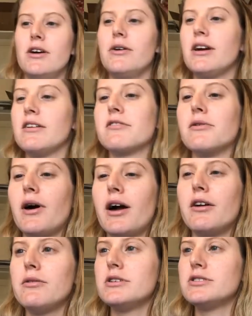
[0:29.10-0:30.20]
Okay, so
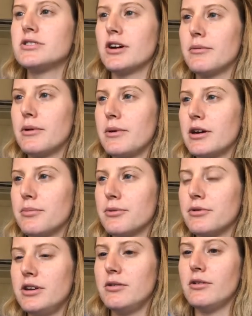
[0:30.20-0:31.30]
I always start my makeup
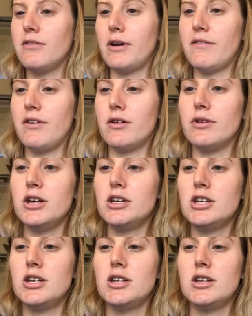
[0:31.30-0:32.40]
routine with my
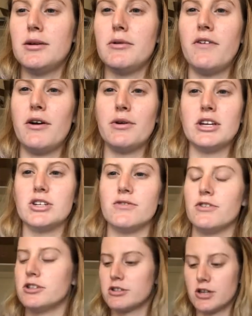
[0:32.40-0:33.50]
foundation. I'm a foundation
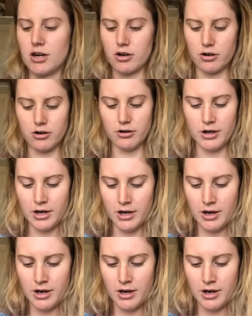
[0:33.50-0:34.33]
first kind of girl.